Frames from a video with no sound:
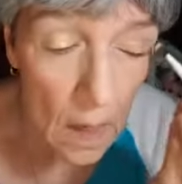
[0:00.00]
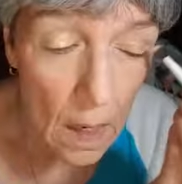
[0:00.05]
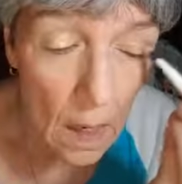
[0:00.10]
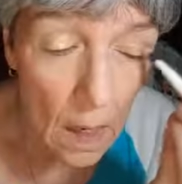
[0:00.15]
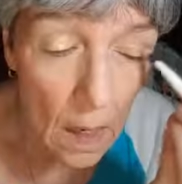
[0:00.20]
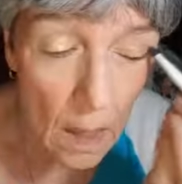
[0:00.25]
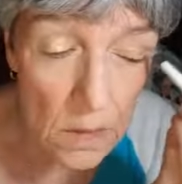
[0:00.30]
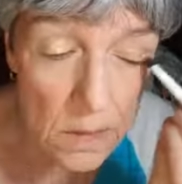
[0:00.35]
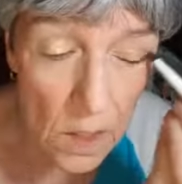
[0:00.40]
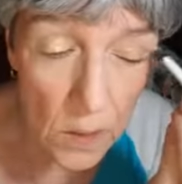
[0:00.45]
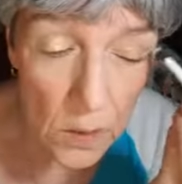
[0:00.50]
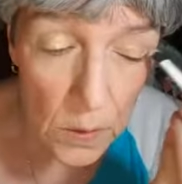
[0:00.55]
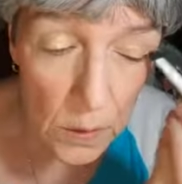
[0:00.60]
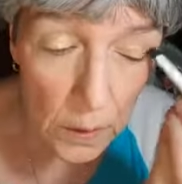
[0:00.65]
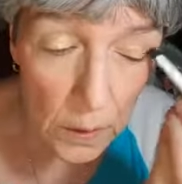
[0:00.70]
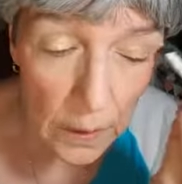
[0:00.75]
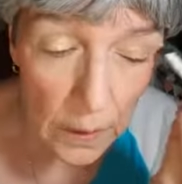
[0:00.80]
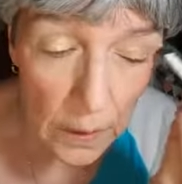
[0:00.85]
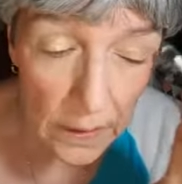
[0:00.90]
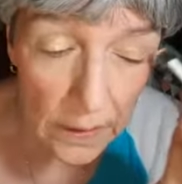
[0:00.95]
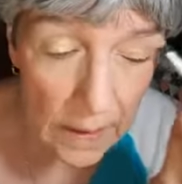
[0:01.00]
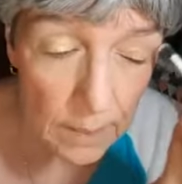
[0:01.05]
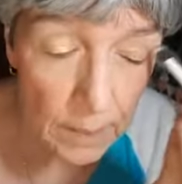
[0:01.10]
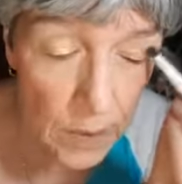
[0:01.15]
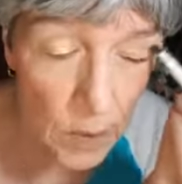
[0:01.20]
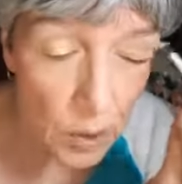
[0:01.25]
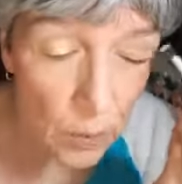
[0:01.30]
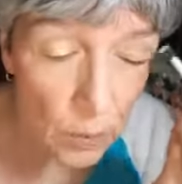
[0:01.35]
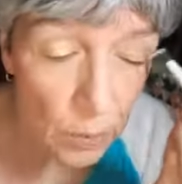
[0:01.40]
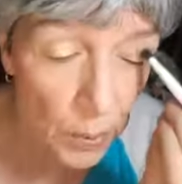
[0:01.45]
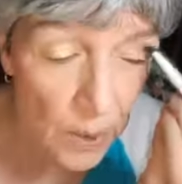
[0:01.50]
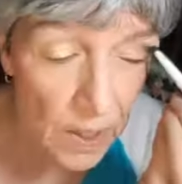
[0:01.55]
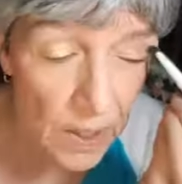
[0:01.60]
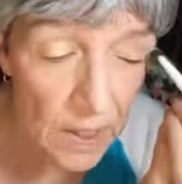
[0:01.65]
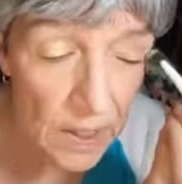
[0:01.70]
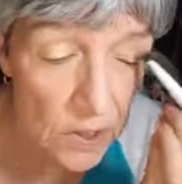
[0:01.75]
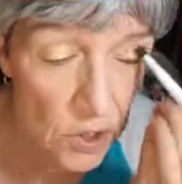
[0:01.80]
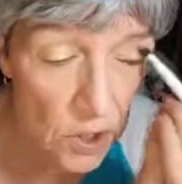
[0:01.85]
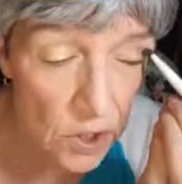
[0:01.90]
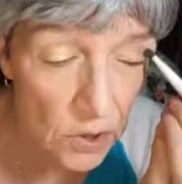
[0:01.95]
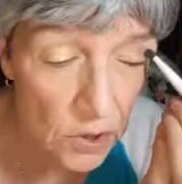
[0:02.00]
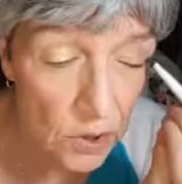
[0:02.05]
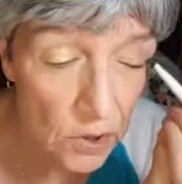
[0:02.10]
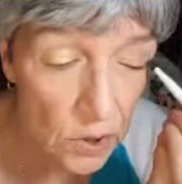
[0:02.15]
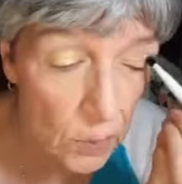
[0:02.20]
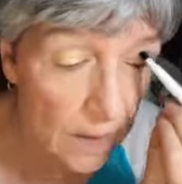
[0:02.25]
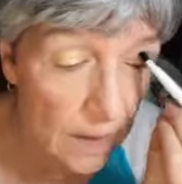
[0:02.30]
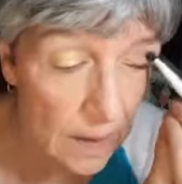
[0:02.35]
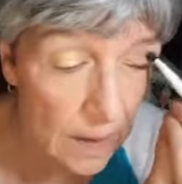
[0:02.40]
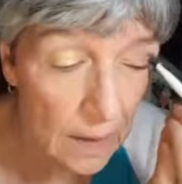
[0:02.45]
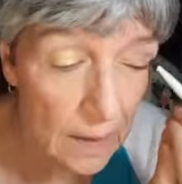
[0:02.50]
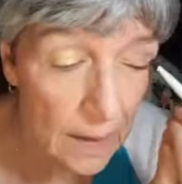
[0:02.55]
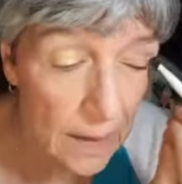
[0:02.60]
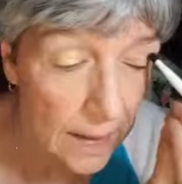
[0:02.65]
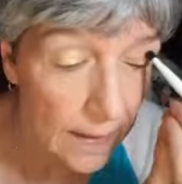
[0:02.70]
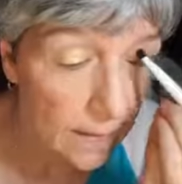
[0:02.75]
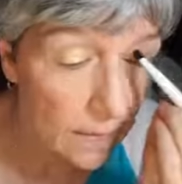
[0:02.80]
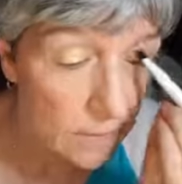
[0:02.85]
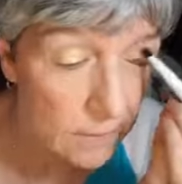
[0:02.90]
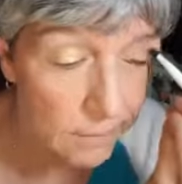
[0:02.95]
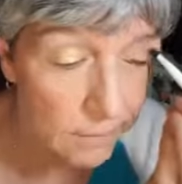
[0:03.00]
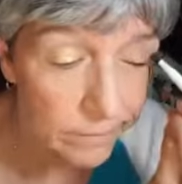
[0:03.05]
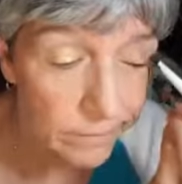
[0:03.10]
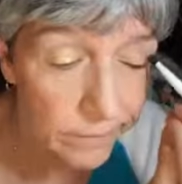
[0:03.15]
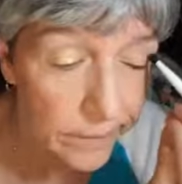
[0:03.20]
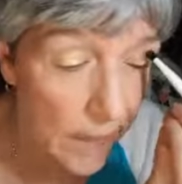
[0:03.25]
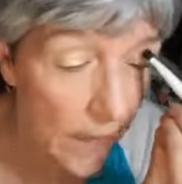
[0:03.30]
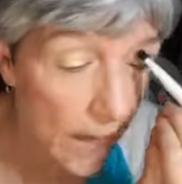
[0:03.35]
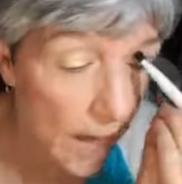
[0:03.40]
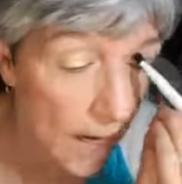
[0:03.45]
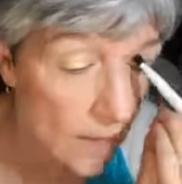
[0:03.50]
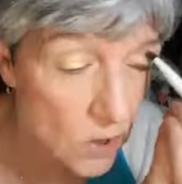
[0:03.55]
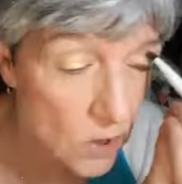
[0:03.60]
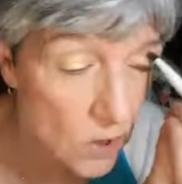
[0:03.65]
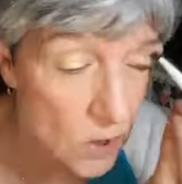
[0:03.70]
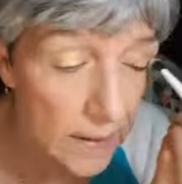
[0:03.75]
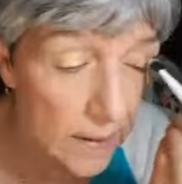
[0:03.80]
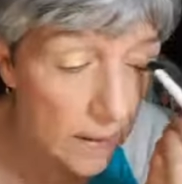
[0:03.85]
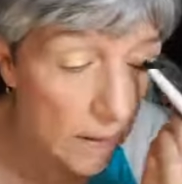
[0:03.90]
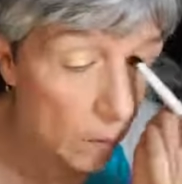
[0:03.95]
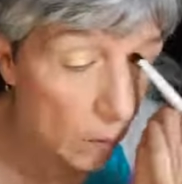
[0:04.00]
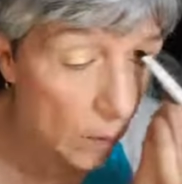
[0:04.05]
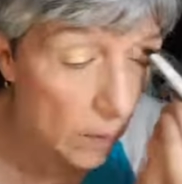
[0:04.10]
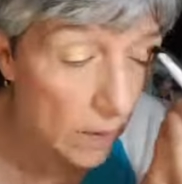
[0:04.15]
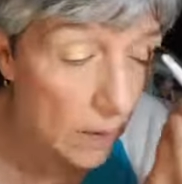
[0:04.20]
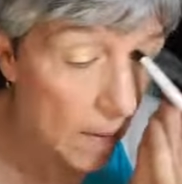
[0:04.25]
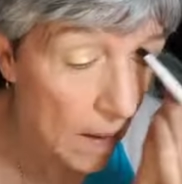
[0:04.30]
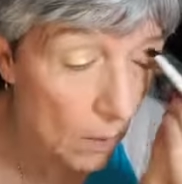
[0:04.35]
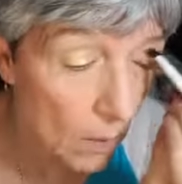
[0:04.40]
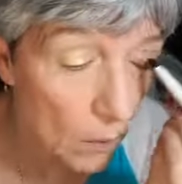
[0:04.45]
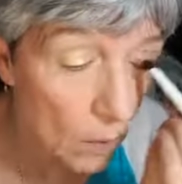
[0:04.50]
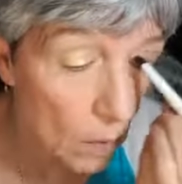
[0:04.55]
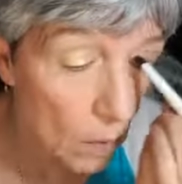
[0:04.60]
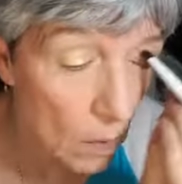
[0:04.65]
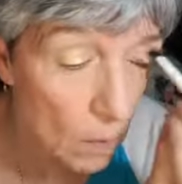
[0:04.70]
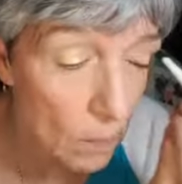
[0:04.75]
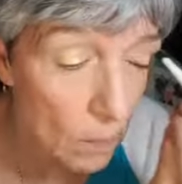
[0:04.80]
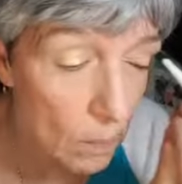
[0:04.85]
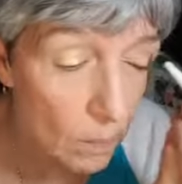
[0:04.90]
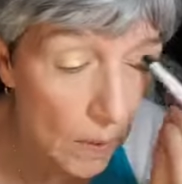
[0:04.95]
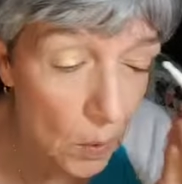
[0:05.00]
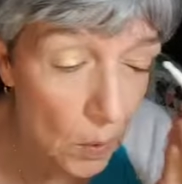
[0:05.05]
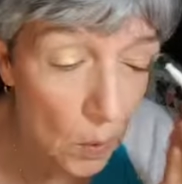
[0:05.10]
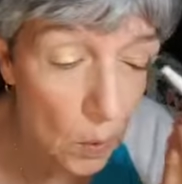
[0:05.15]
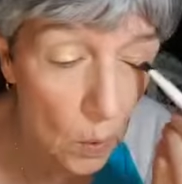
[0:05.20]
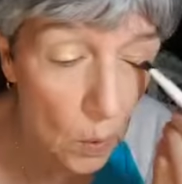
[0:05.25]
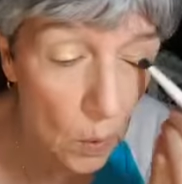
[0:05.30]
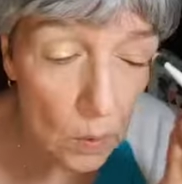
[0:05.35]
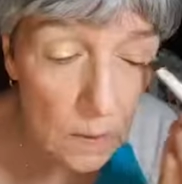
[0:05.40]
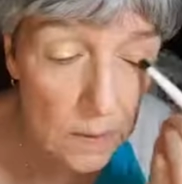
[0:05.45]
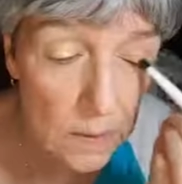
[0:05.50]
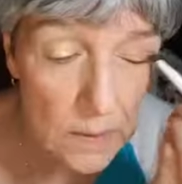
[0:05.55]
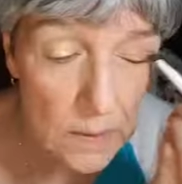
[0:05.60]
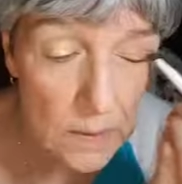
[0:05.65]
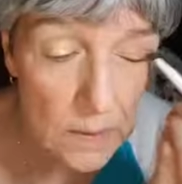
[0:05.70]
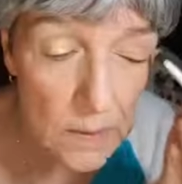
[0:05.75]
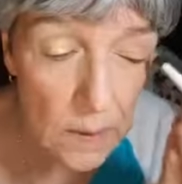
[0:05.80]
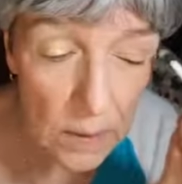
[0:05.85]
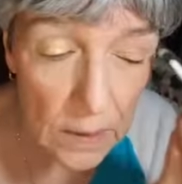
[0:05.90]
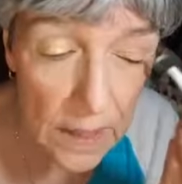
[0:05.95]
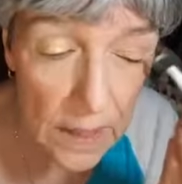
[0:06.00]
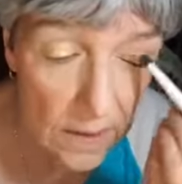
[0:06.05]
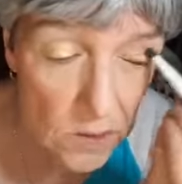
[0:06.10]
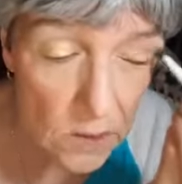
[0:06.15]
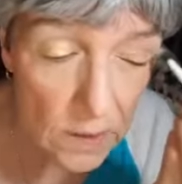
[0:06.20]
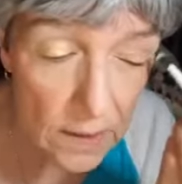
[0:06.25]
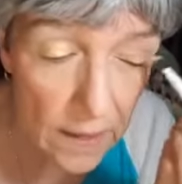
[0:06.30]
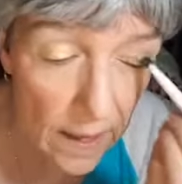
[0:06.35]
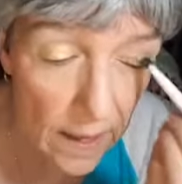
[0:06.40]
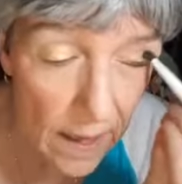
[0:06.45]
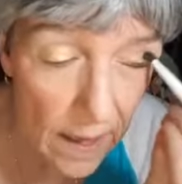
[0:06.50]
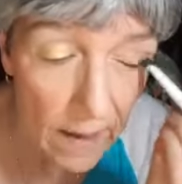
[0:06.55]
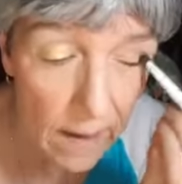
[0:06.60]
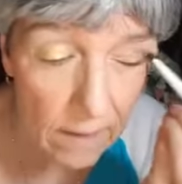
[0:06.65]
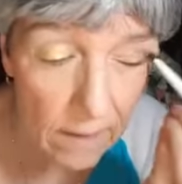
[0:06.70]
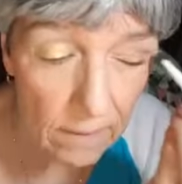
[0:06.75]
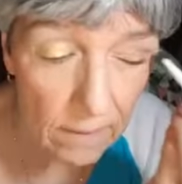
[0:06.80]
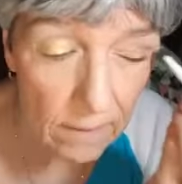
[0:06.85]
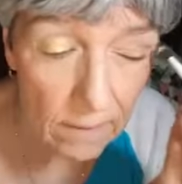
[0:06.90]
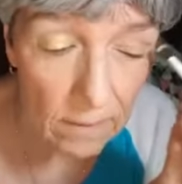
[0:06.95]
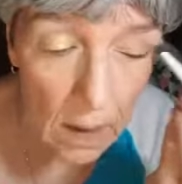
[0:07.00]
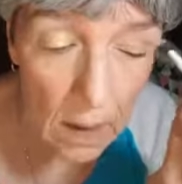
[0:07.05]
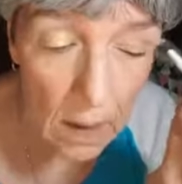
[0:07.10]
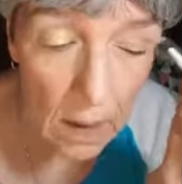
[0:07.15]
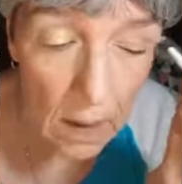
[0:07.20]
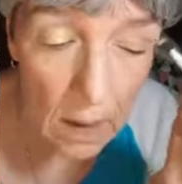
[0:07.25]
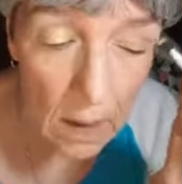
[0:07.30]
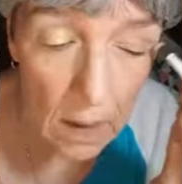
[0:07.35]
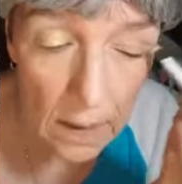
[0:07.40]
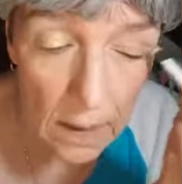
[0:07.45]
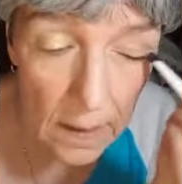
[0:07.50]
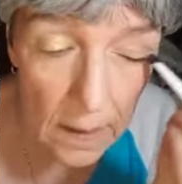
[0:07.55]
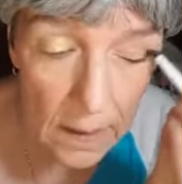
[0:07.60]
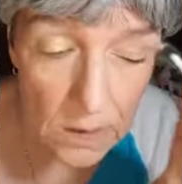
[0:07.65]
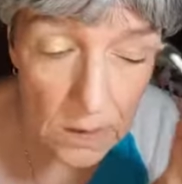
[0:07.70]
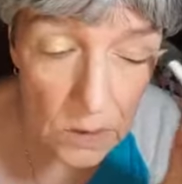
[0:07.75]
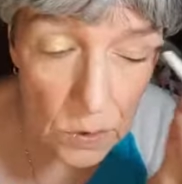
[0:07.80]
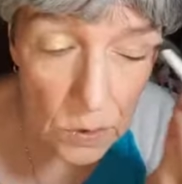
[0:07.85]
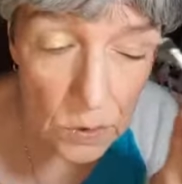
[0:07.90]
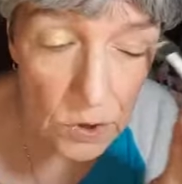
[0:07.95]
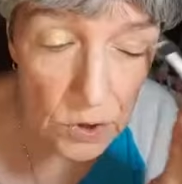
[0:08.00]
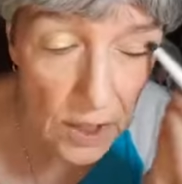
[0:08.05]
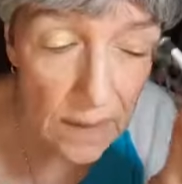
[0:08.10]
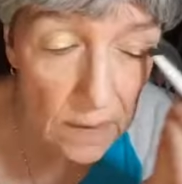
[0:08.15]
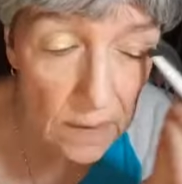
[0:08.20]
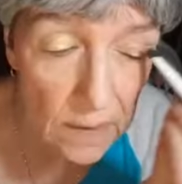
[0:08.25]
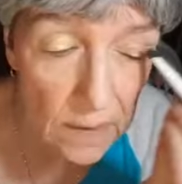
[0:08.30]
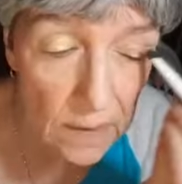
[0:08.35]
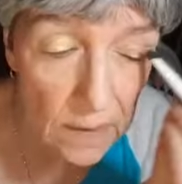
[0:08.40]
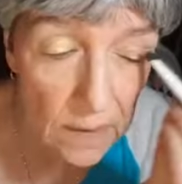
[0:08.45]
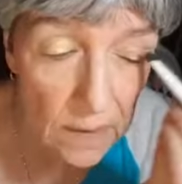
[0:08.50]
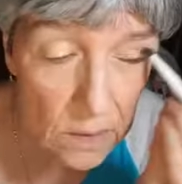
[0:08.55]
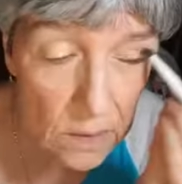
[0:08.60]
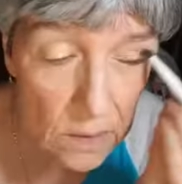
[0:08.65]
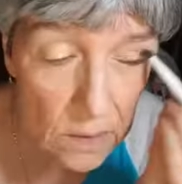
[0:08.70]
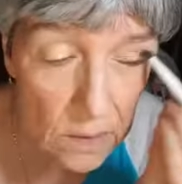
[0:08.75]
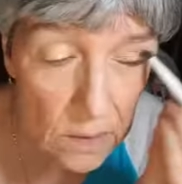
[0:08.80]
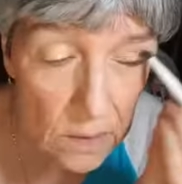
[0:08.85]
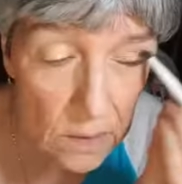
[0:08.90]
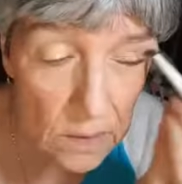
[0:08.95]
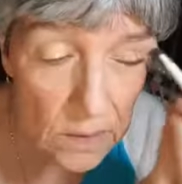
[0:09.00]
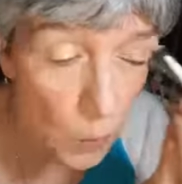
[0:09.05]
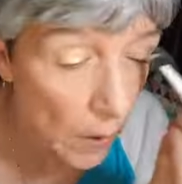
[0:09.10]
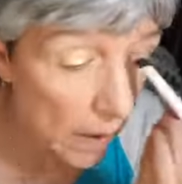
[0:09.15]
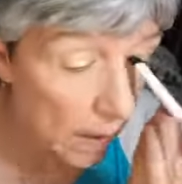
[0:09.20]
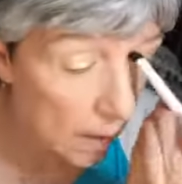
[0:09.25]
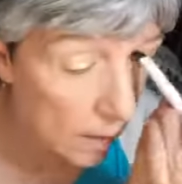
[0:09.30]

Also, you can dampen your brush and you would get like, actually, it would come out real bold. And so you'd actually have like two shadows in one.